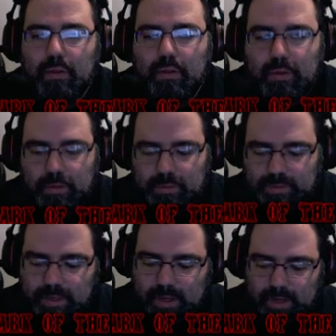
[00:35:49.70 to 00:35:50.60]
you
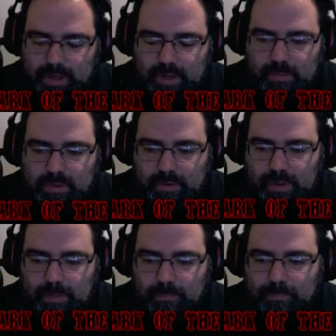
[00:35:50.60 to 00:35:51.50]
uh, I didn't mean to do
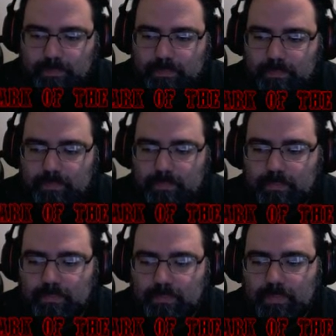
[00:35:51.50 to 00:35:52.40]
that.
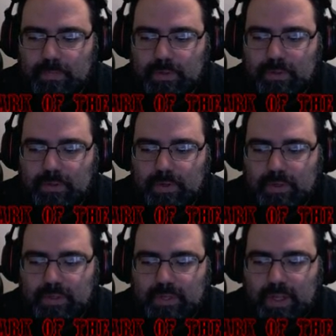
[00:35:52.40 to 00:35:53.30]
So
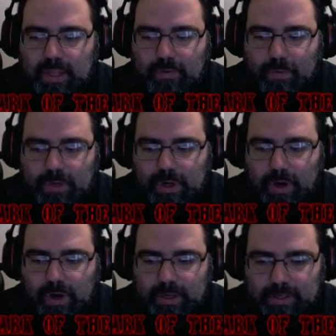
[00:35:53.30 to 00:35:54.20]
just tell everyone to
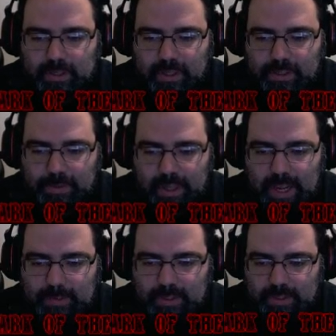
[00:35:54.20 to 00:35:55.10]
guard until it gives me the
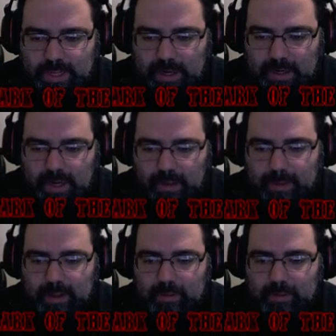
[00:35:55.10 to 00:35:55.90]
option to end combat.